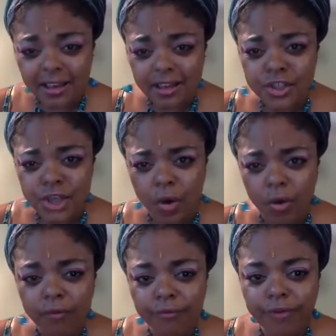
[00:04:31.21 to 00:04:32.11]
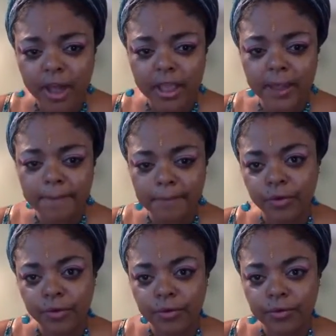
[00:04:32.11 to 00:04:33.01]
"Don't fucking
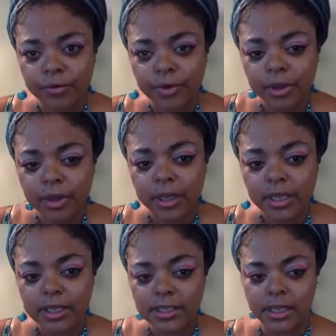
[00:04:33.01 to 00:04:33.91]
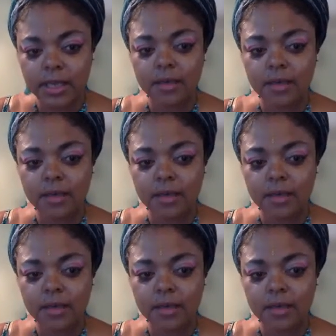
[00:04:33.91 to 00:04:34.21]
move," he said.